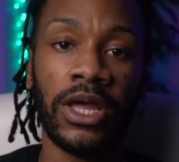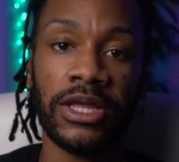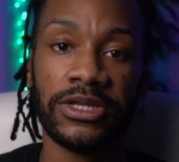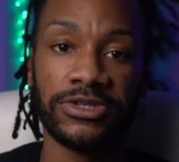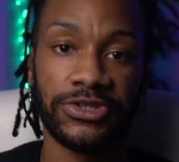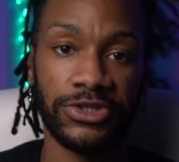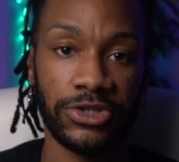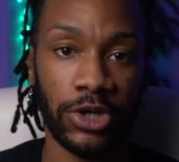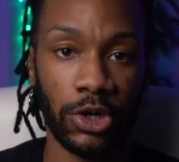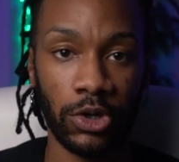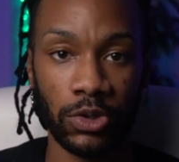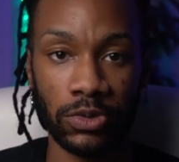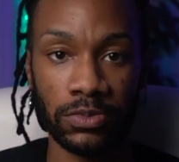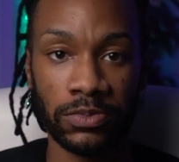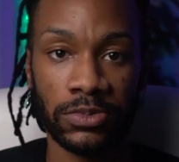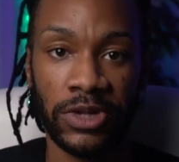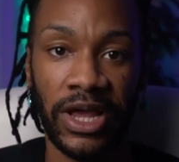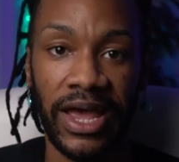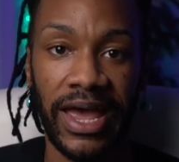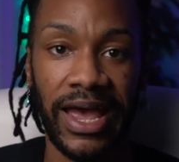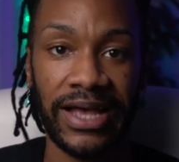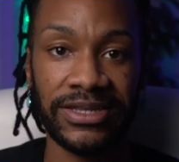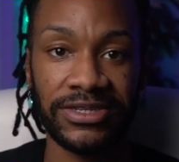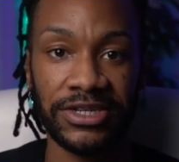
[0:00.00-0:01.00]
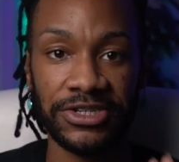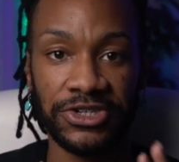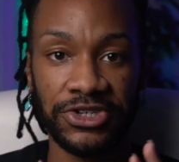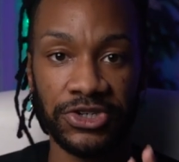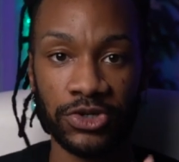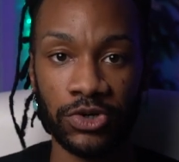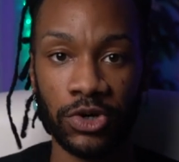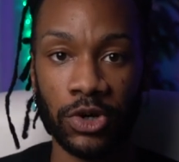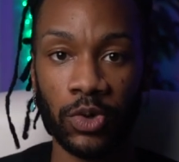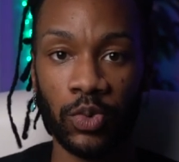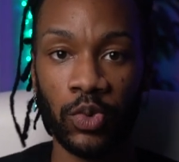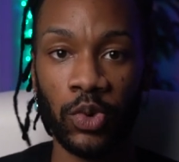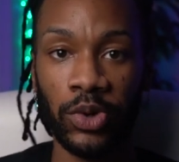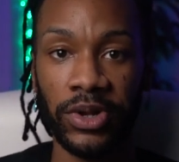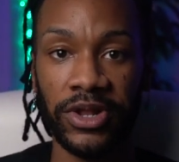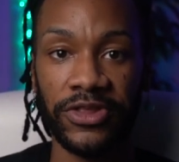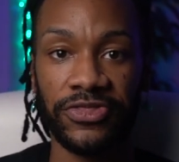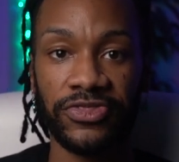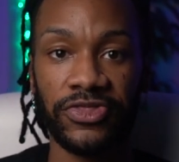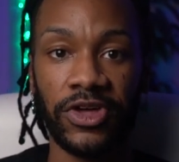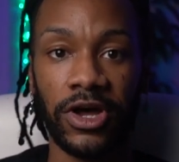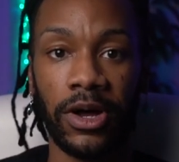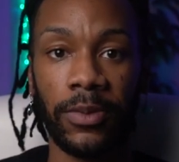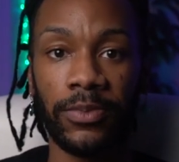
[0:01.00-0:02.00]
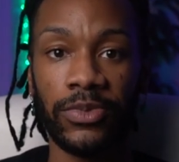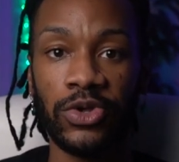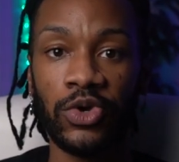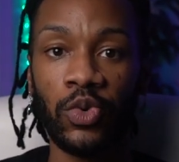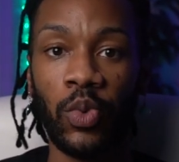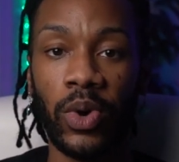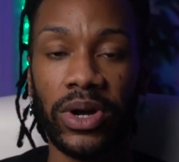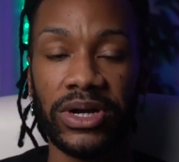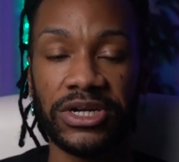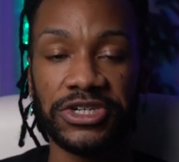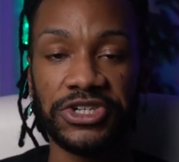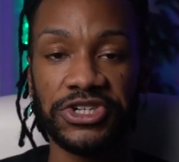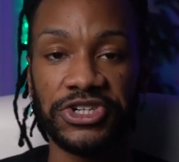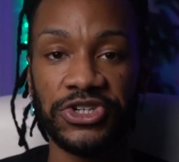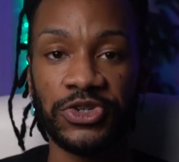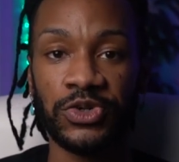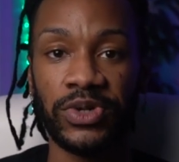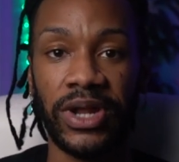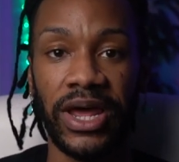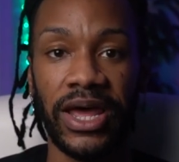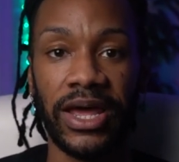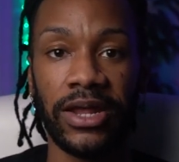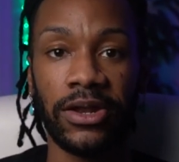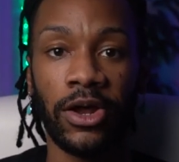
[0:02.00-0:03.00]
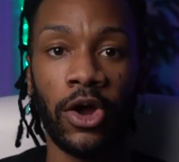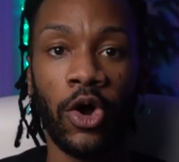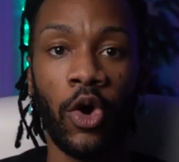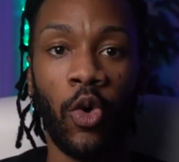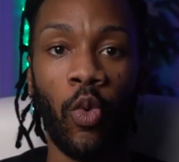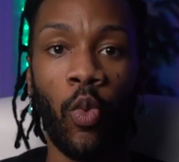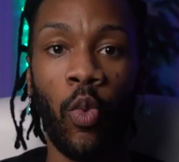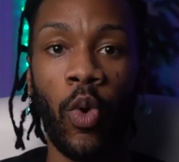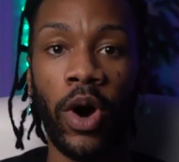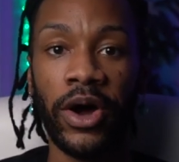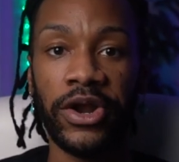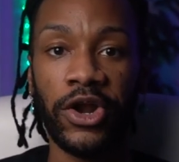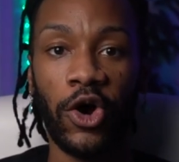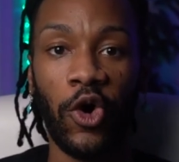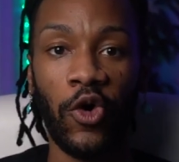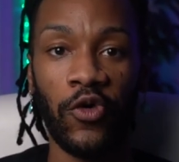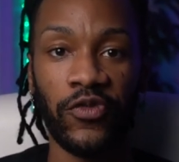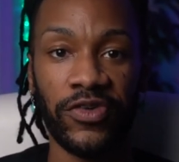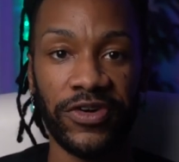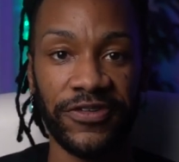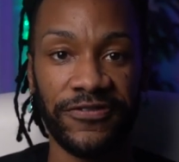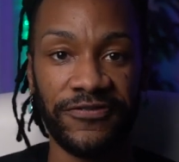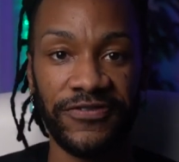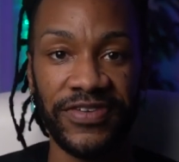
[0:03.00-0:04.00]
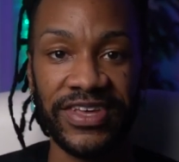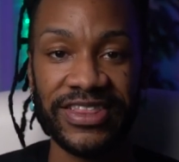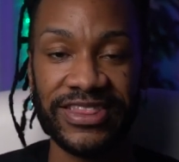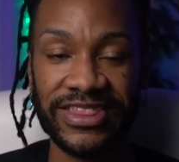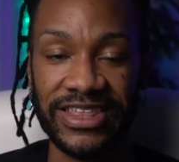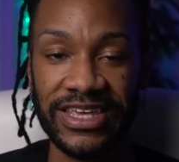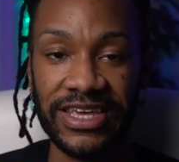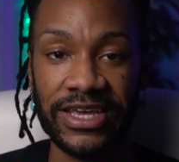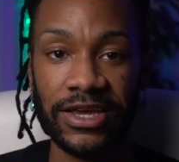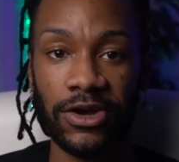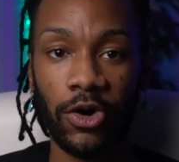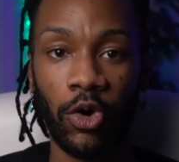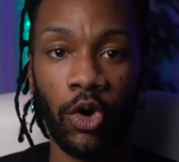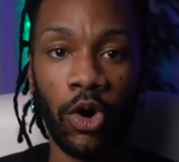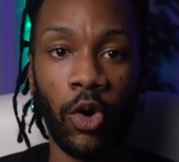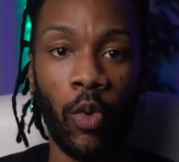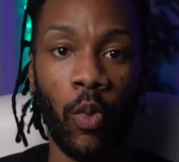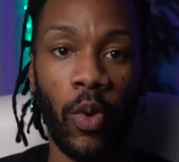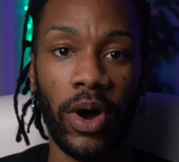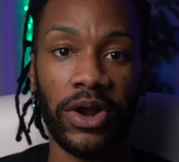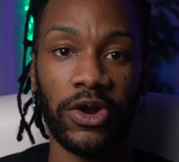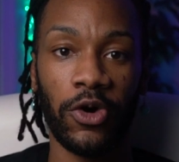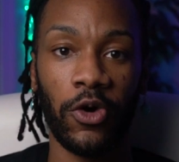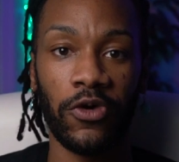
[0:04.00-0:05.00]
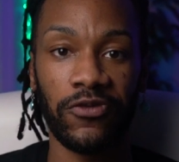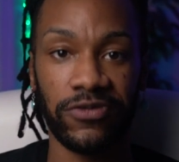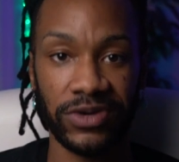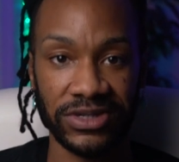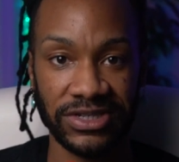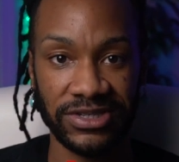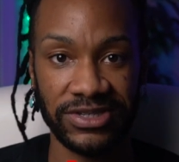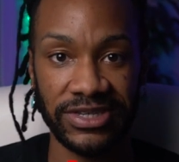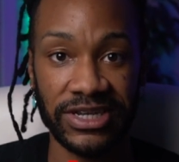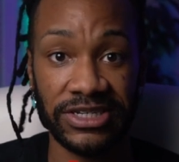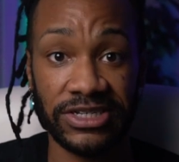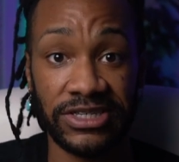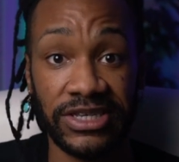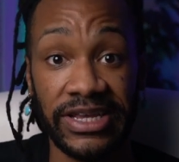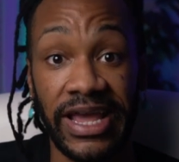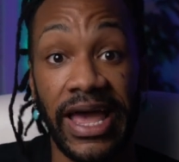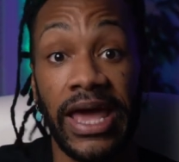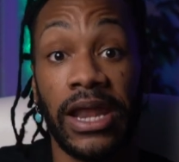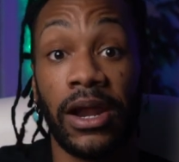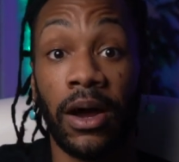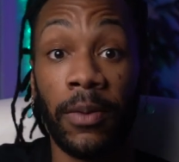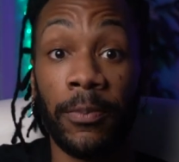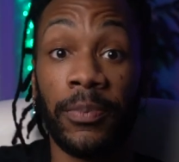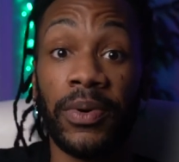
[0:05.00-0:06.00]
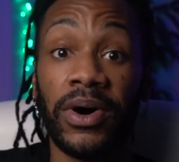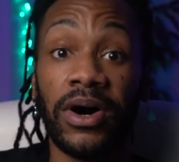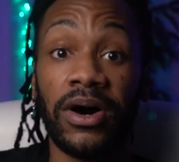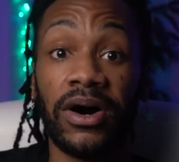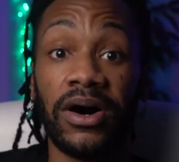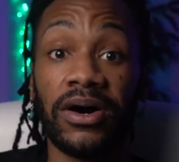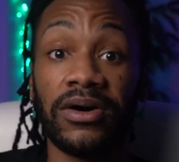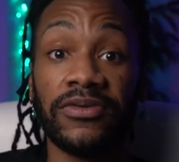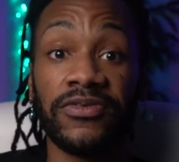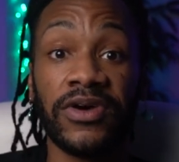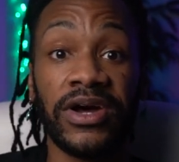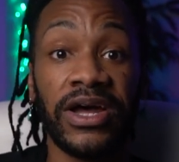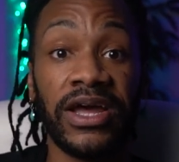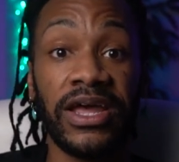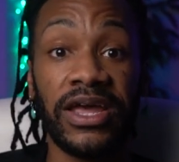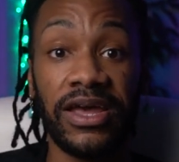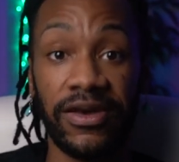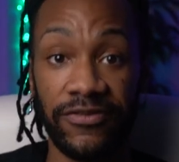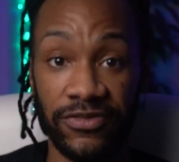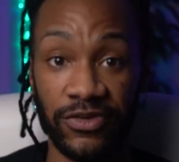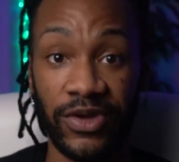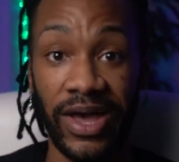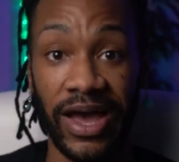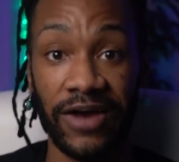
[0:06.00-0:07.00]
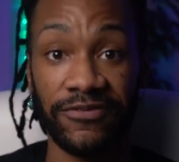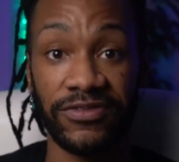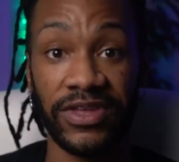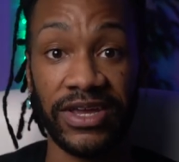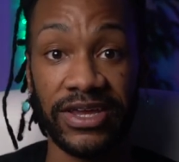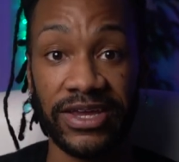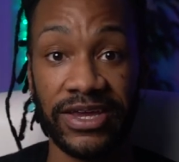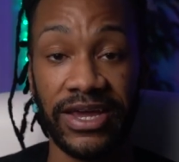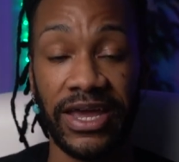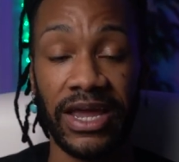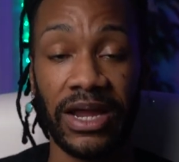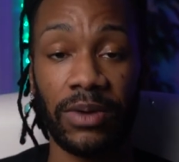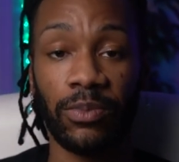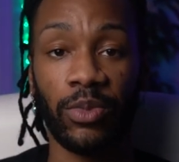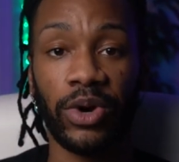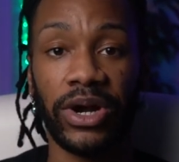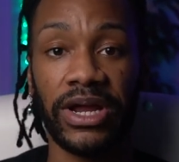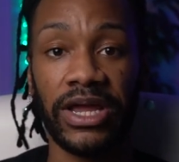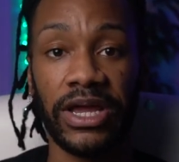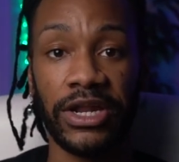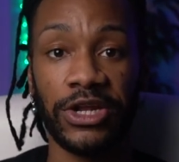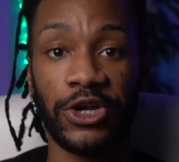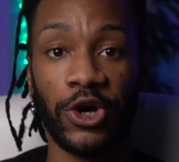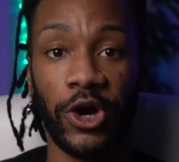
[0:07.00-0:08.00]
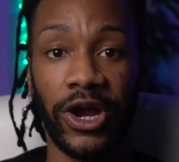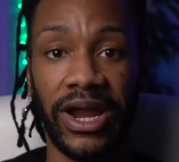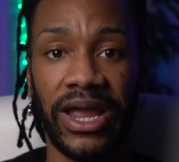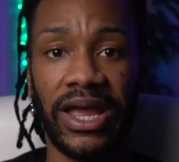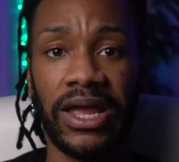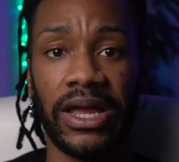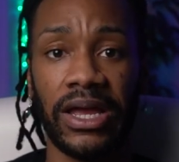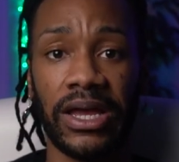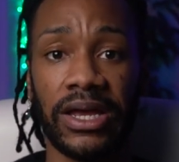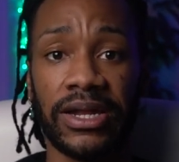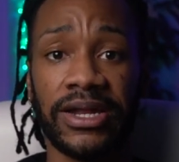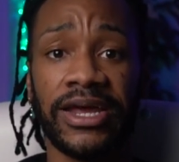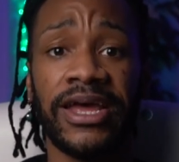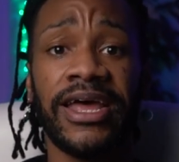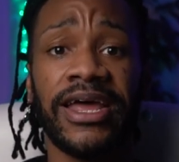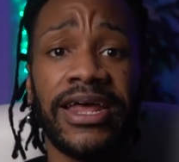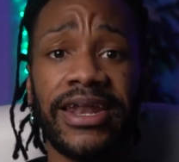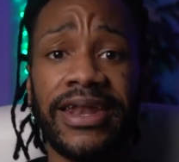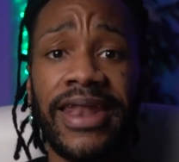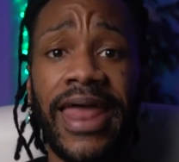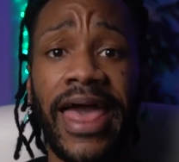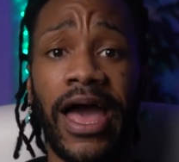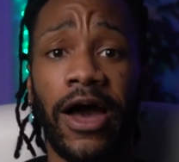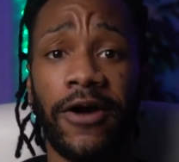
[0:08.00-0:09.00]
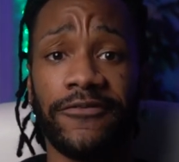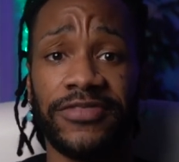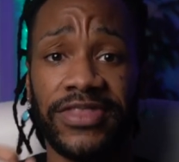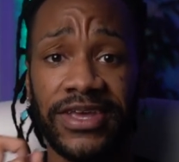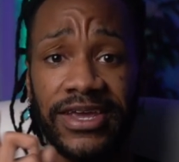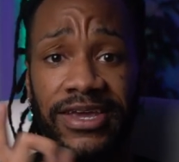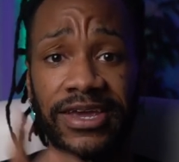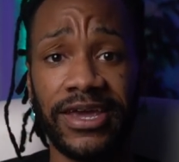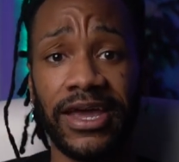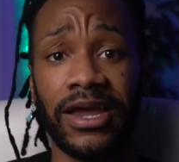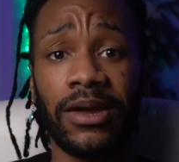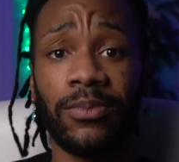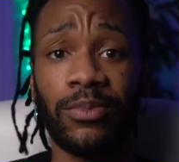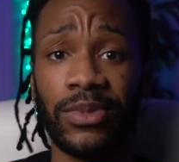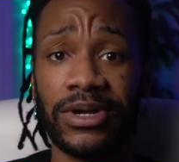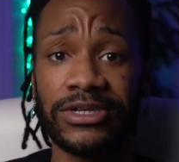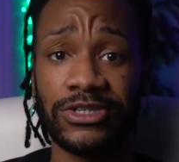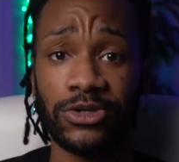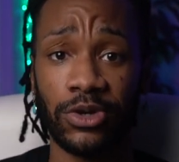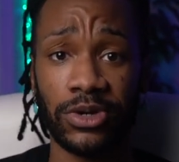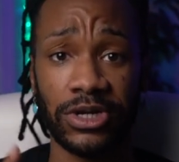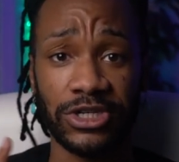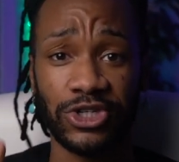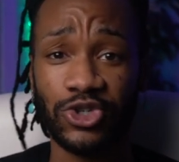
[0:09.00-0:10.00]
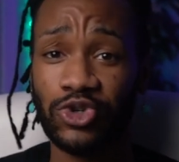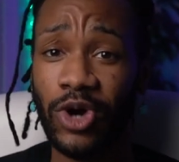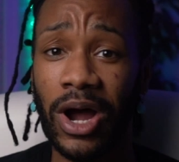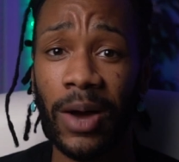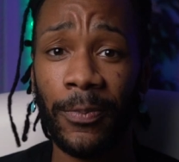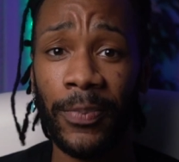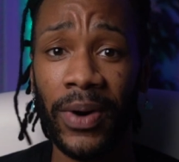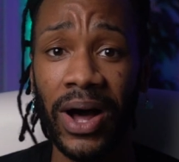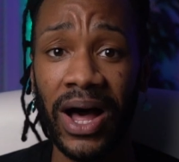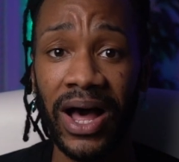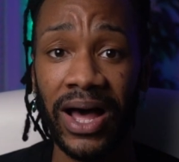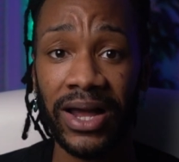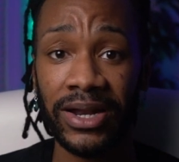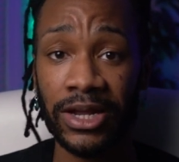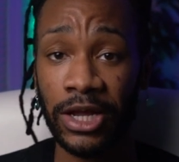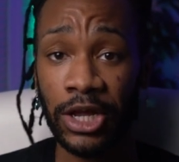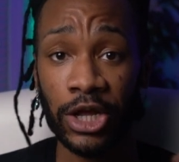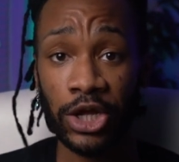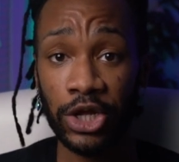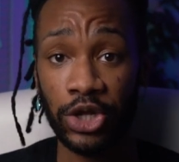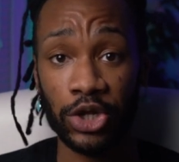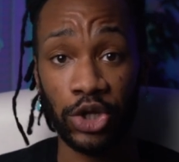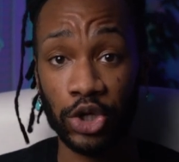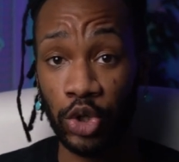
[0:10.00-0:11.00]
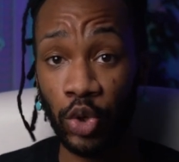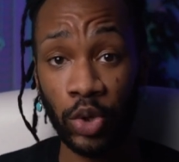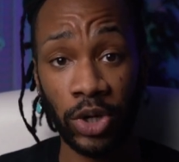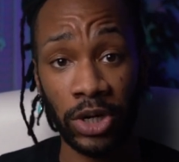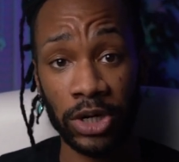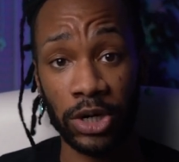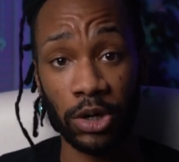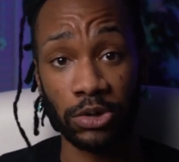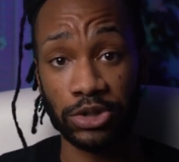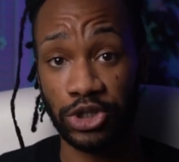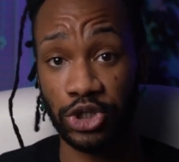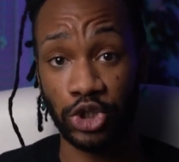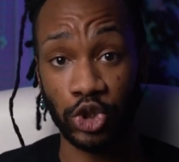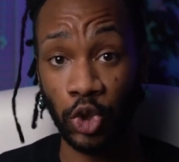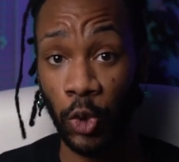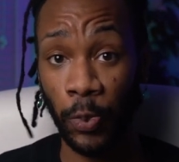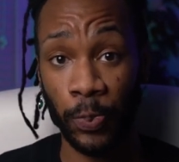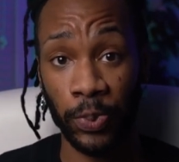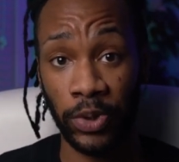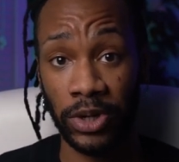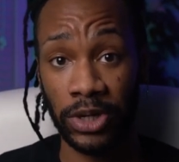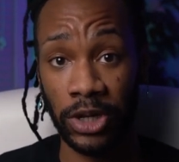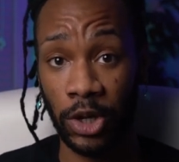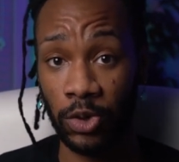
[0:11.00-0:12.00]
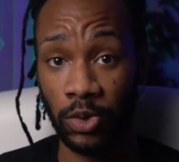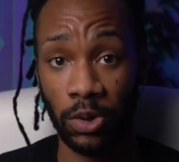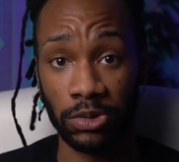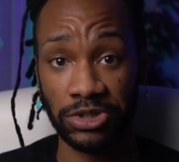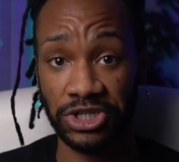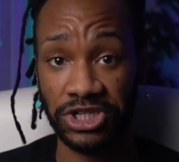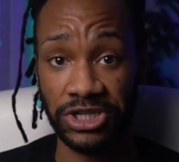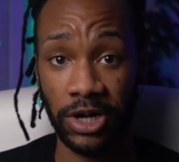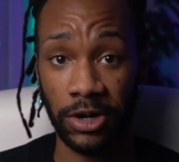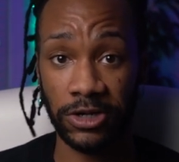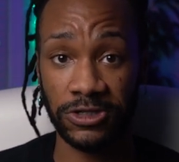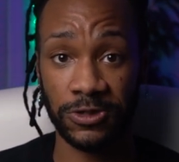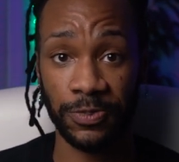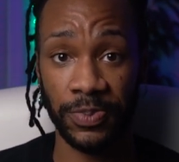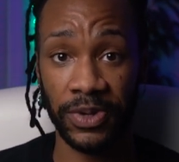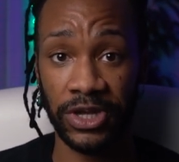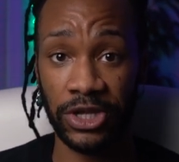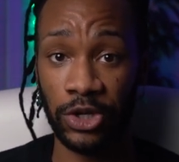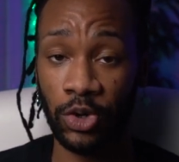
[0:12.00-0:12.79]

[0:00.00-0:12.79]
So as a general rule of thumb, you wanna shoot at 1/50 or 1/60 and above if you have the camera in your hand. Now, if the camera is on a tripod, you can go super low on shutter speed.